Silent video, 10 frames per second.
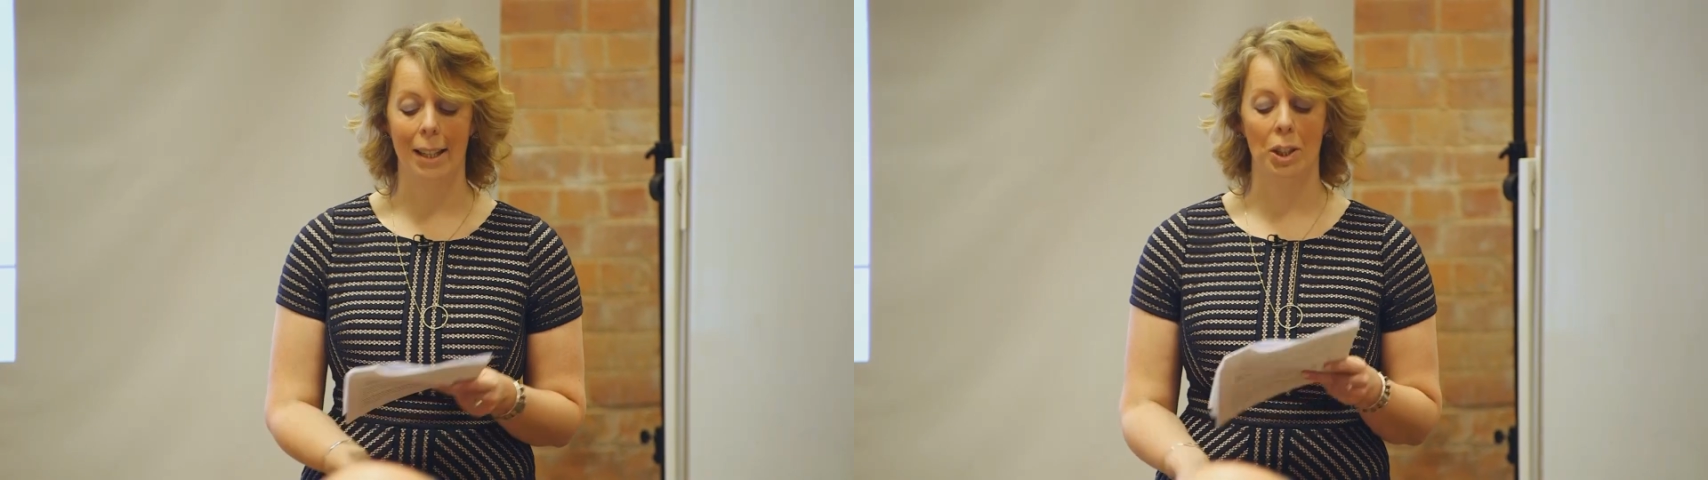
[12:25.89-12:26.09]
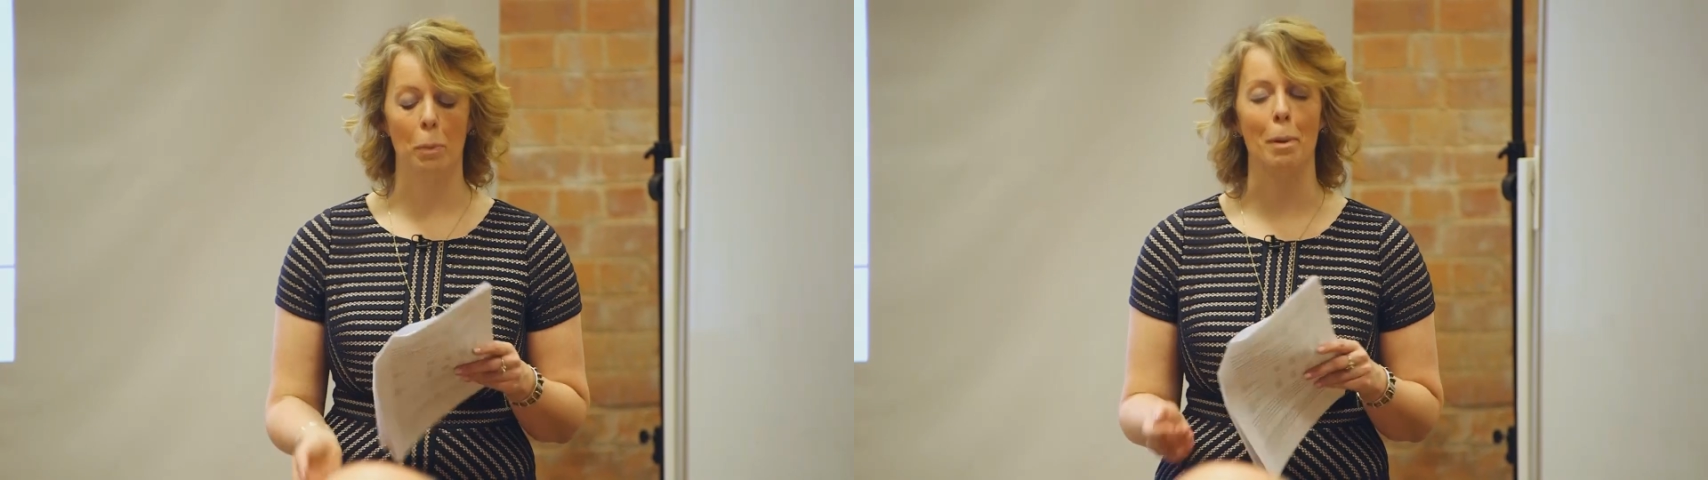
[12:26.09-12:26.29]

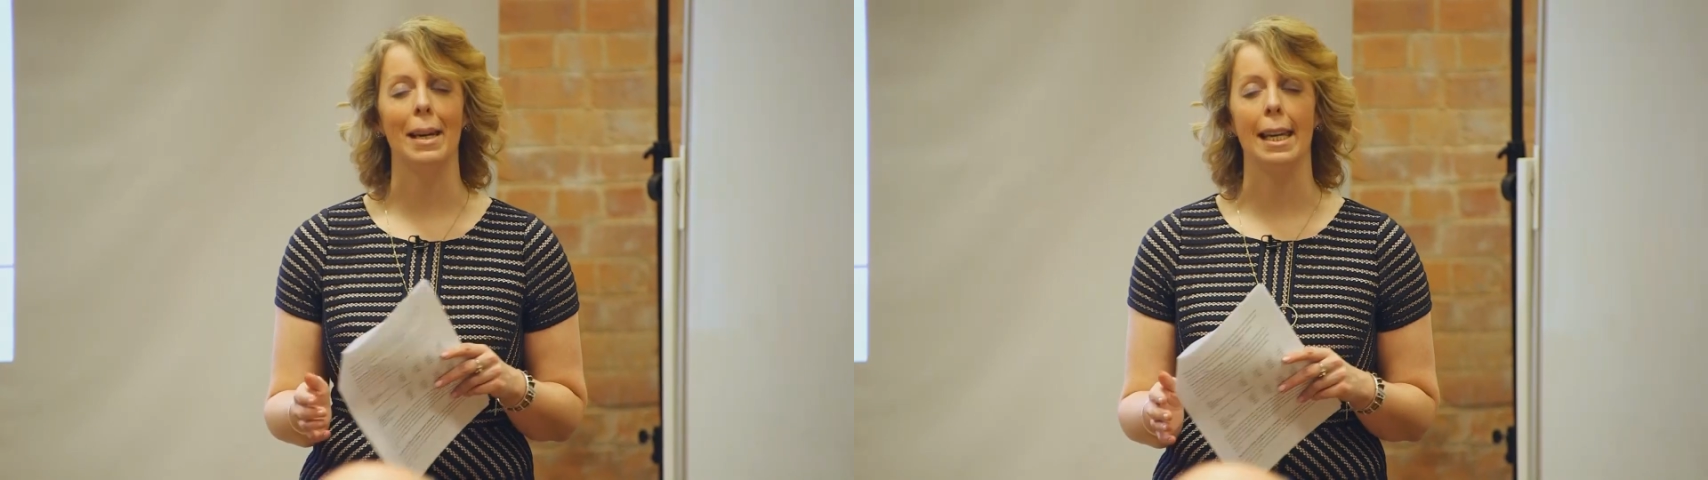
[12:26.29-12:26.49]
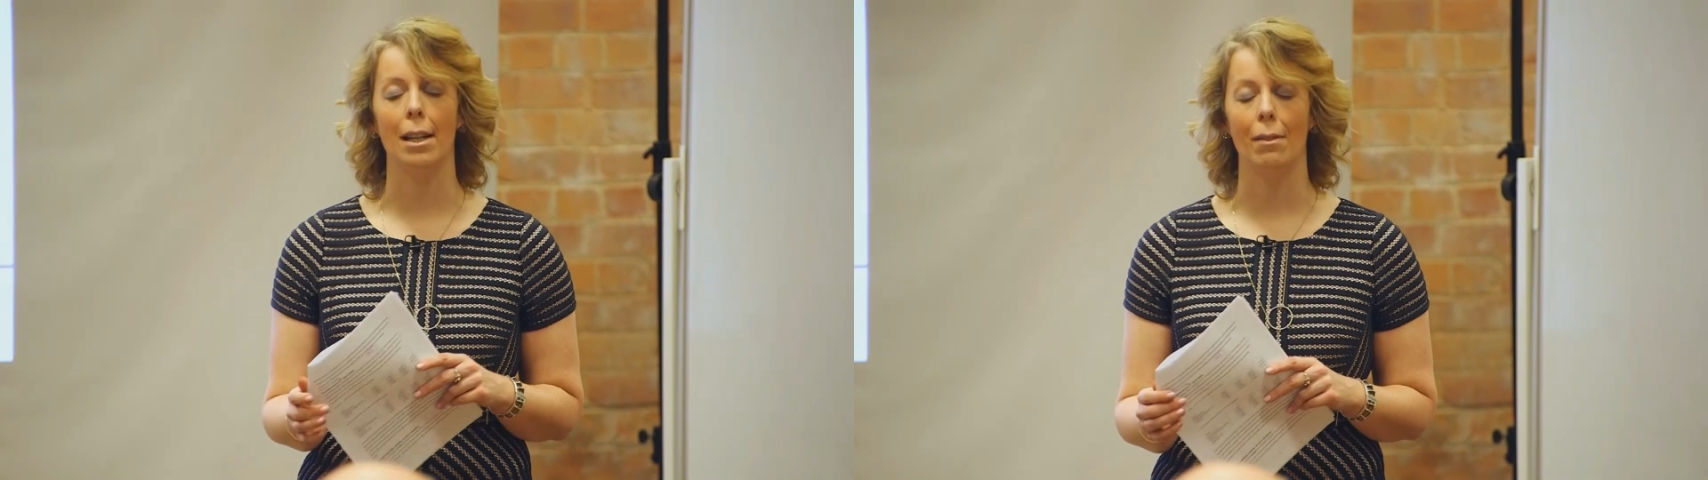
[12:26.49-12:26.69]
I should be
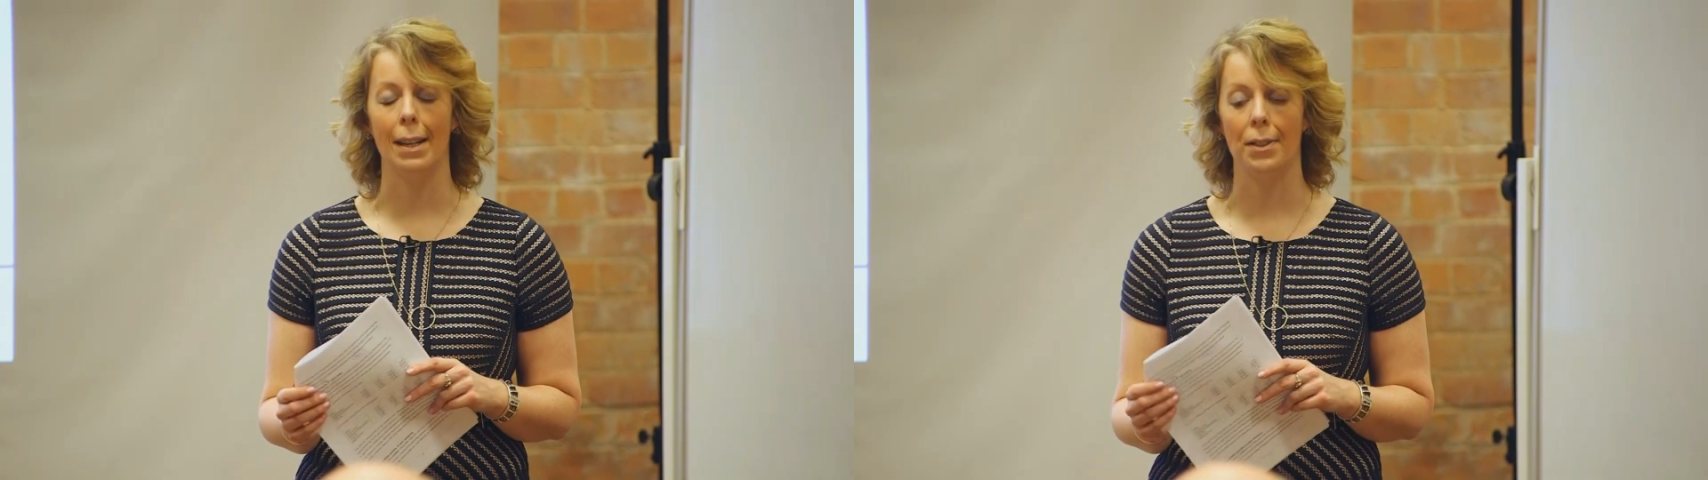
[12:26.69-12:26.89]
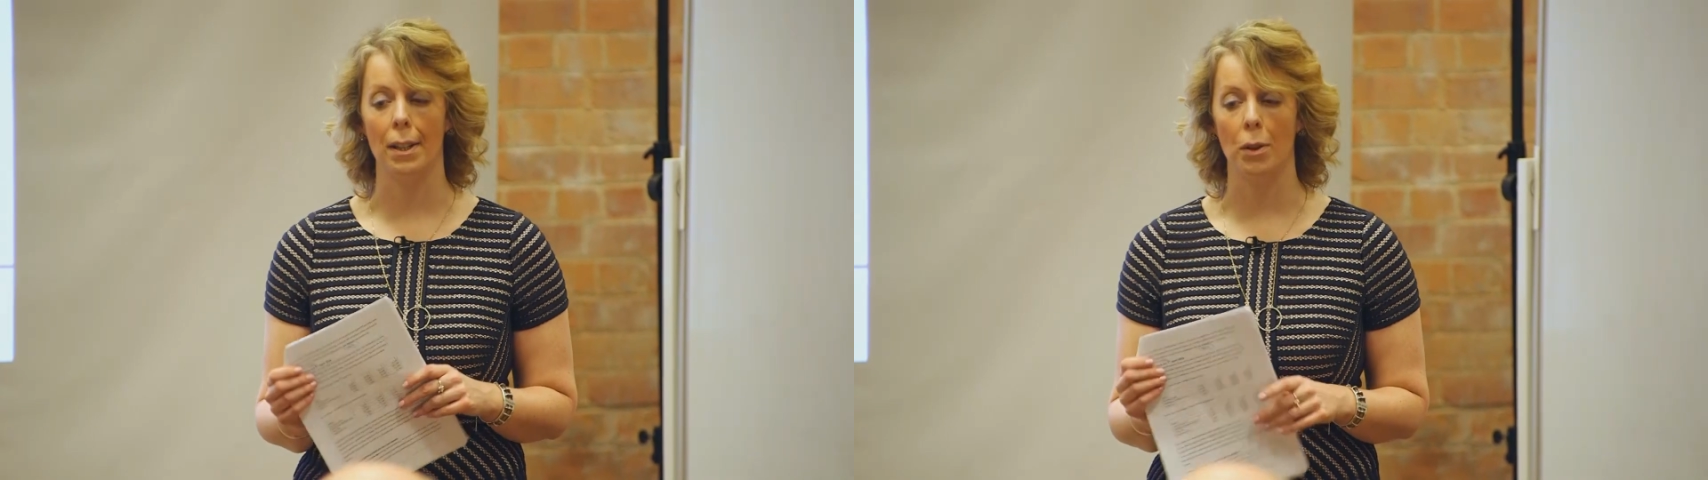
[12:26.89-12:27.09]
making a
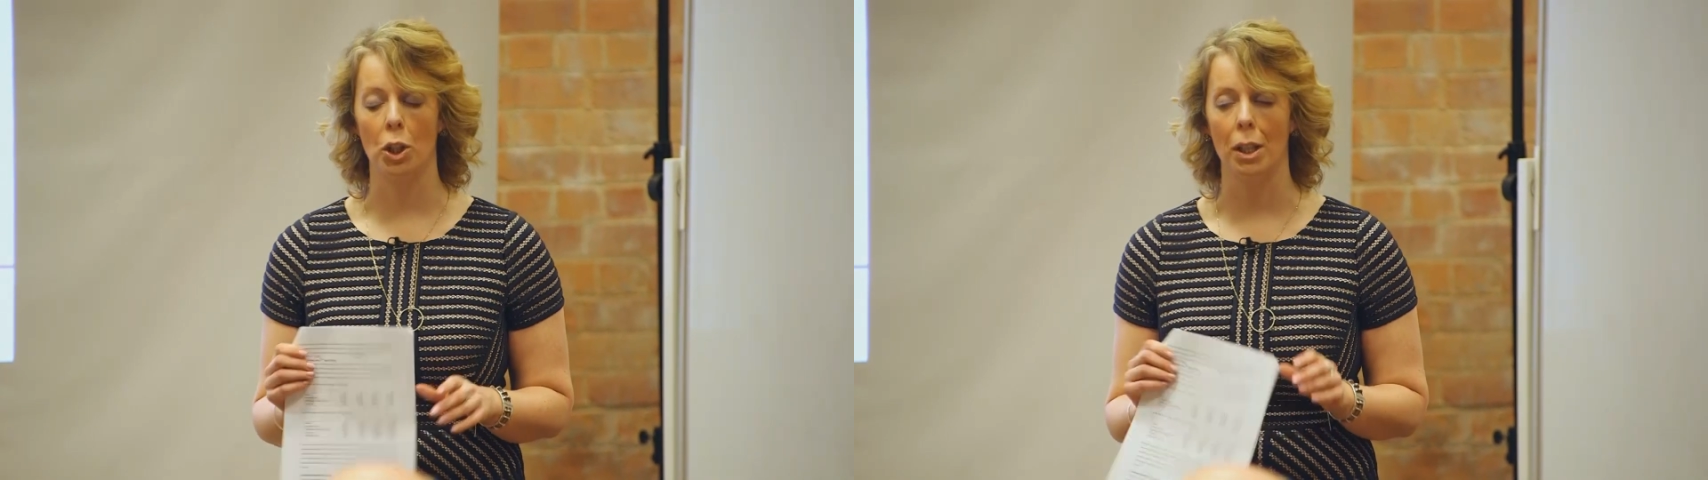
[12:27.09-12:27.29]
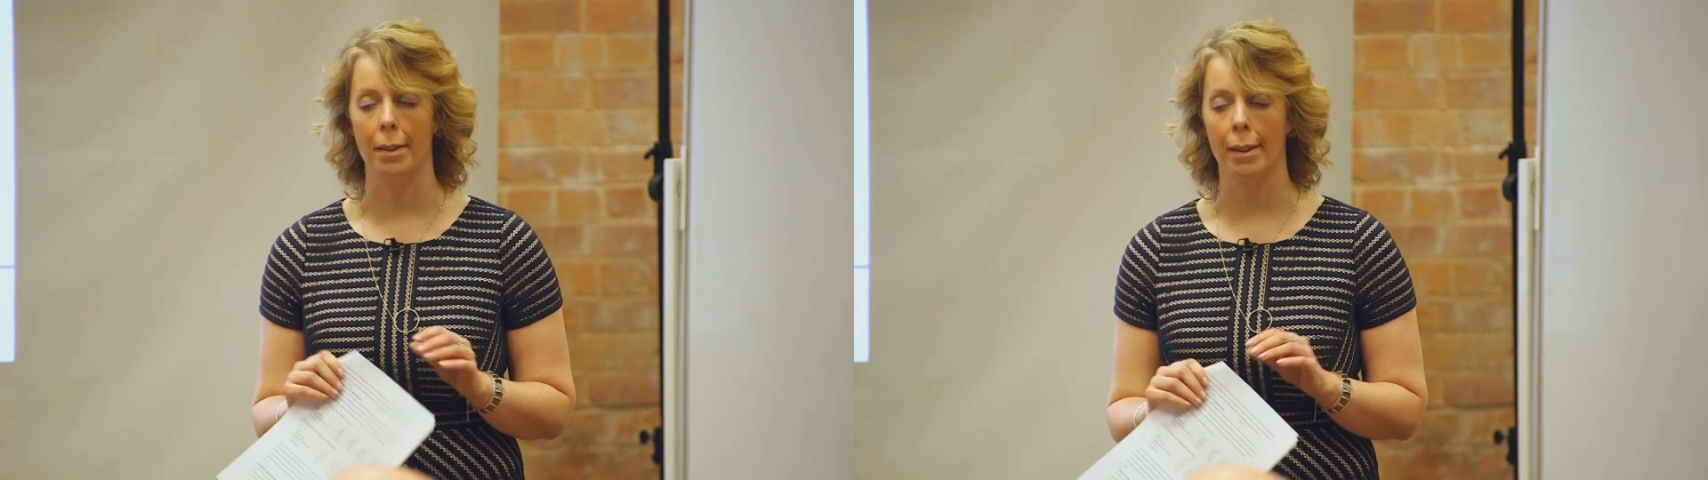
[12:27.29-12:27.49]

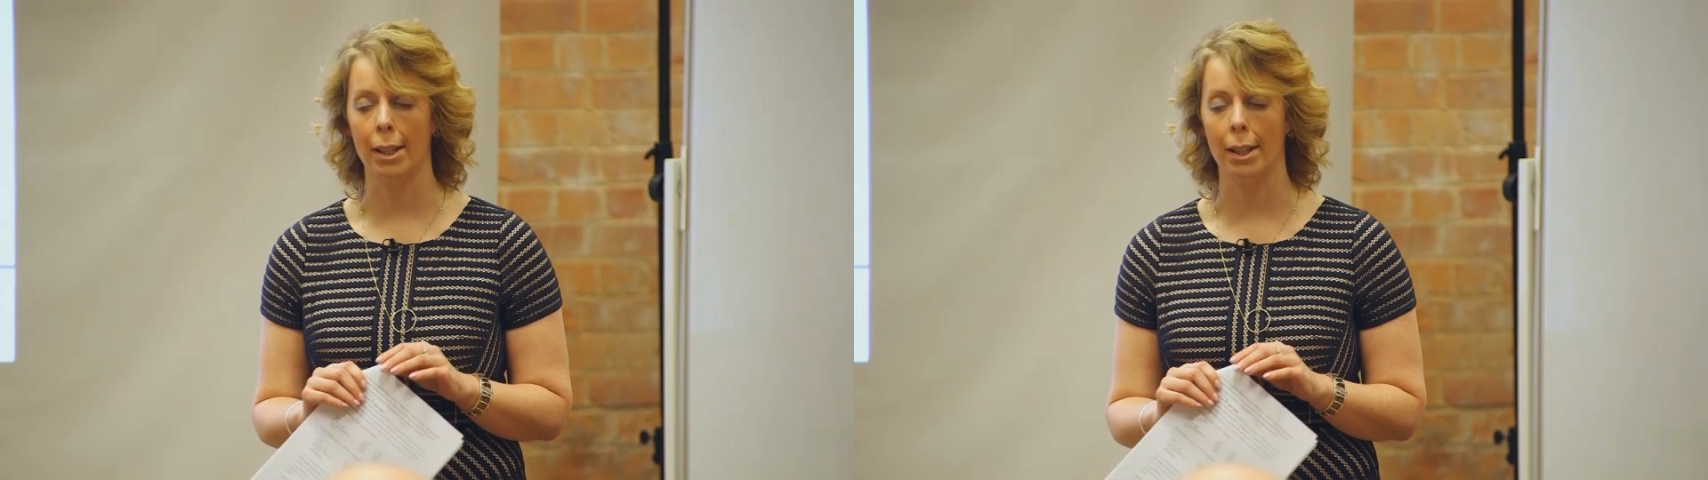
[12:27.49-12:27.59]
resolution,